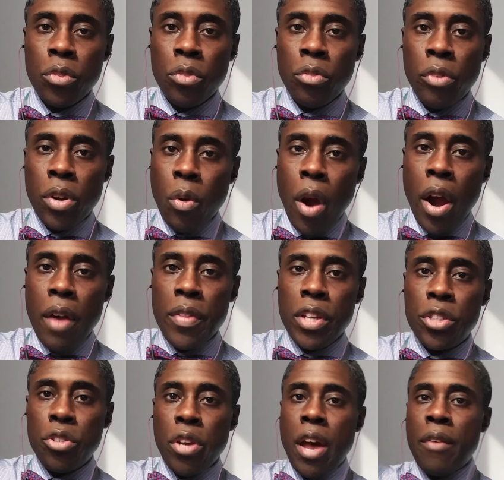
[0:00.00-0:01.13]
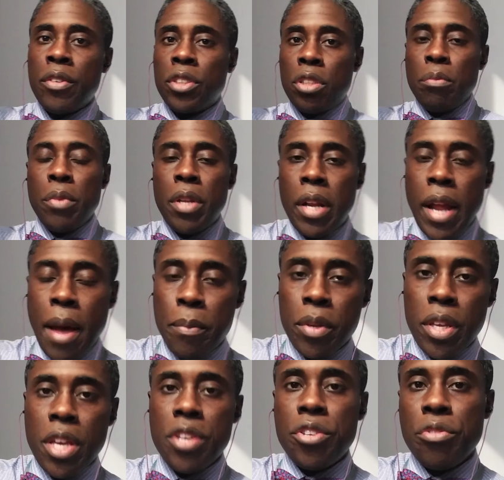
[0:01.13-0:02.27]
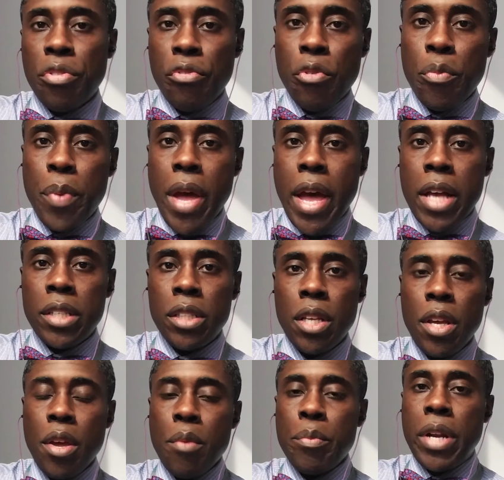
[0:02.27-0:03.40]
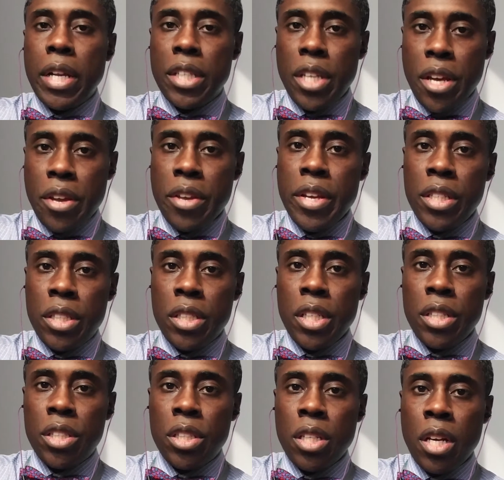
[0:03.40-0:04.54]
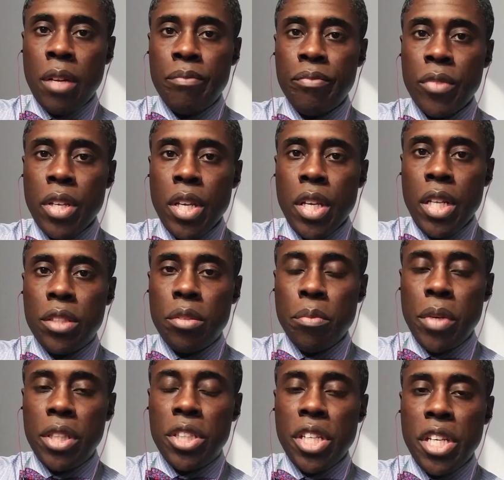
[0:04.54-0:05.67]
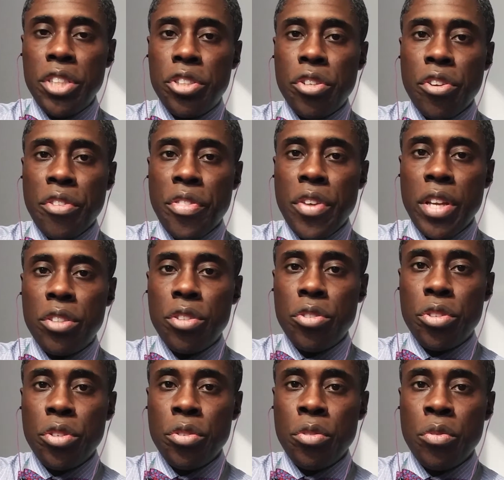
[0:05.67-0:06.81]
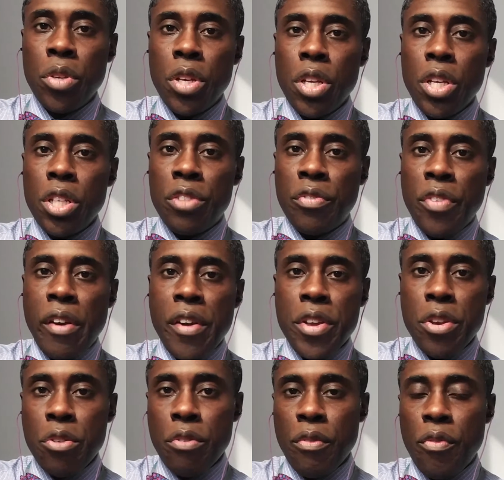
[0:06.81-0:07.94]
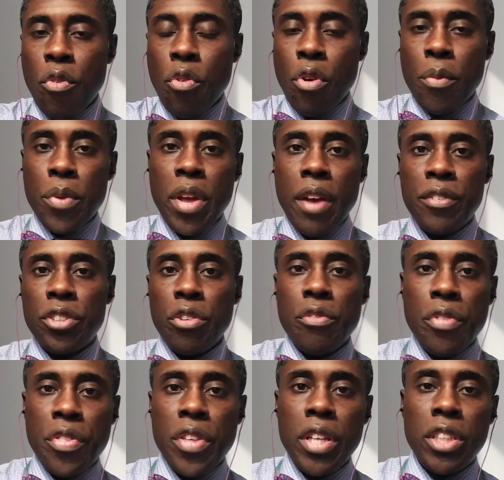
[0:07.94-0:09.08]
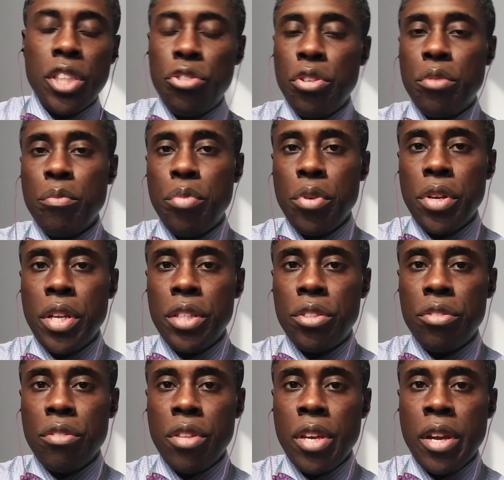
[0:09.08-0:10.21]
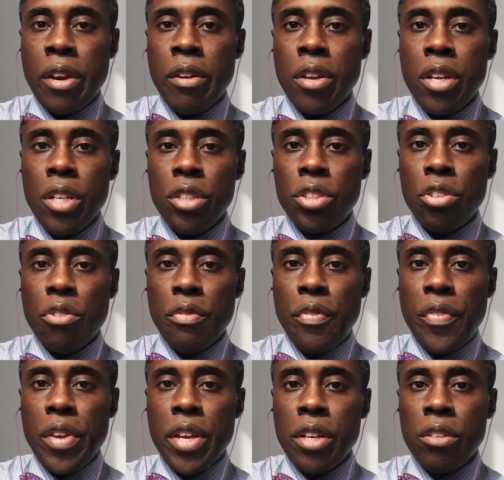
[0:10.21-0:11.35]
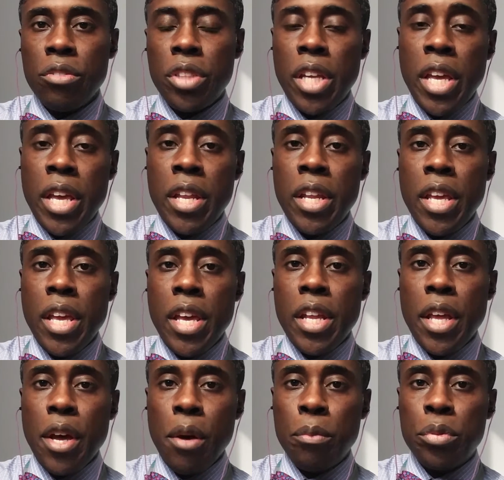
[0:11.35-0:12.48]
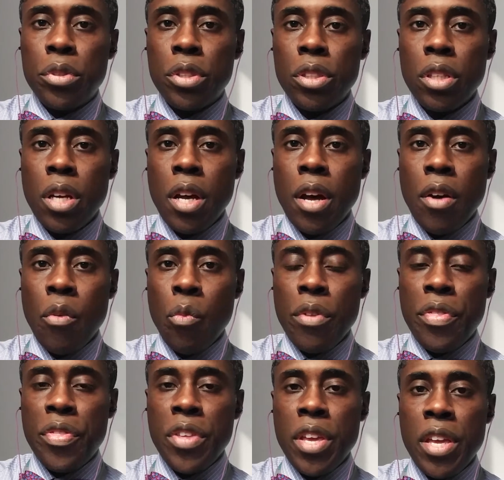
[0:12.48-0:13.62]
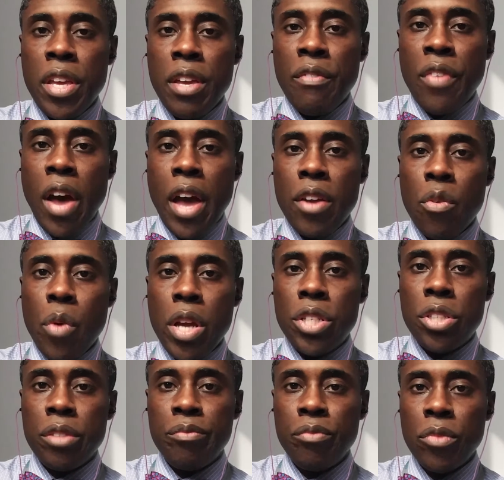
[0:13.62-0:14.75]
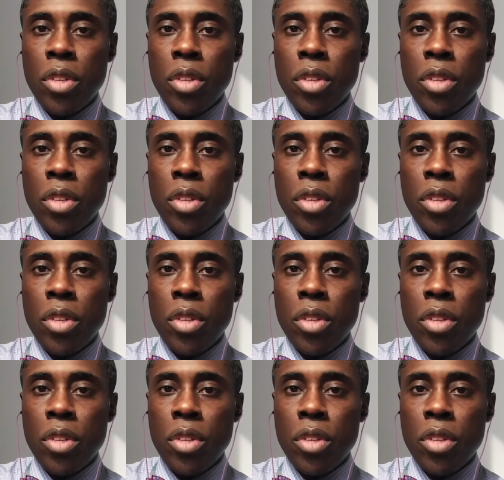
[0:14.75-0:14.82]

require that you have a submitted application through PASS, but I tell you, it's a much easier thing to do. It's very uniform. You have certain things that you can put into there, certain fields, and it helps with the evaluation